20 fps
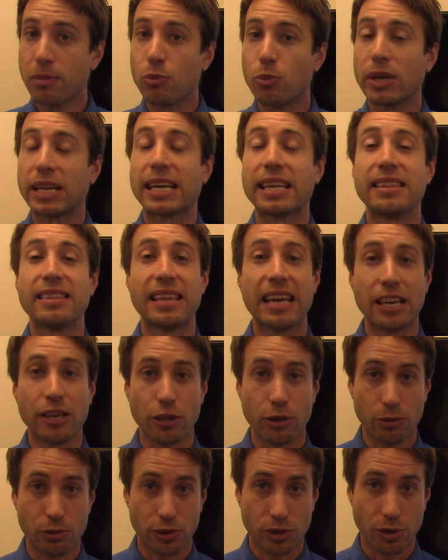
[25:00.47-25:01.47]
we can then
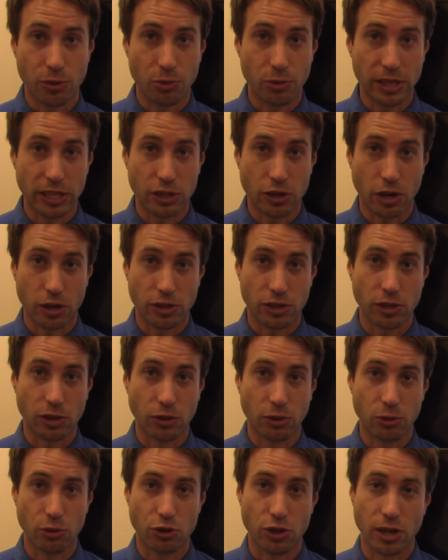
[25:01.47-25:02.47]
use to reach our
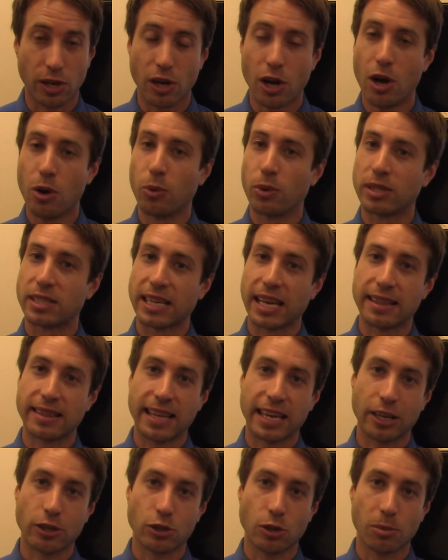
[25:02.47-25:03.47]
solution. Once again,
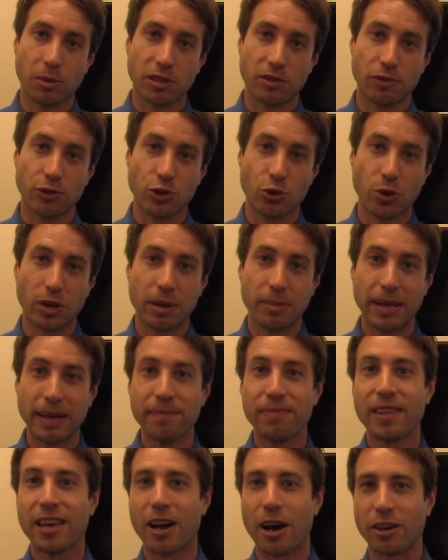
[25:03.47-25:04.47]
thank you so much for joining
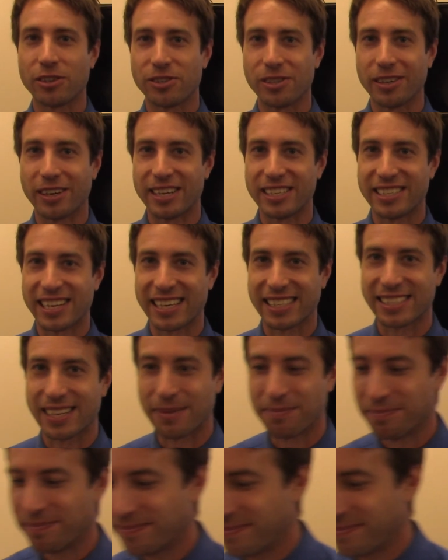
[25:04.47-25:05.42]
me. I'll see you guys next time.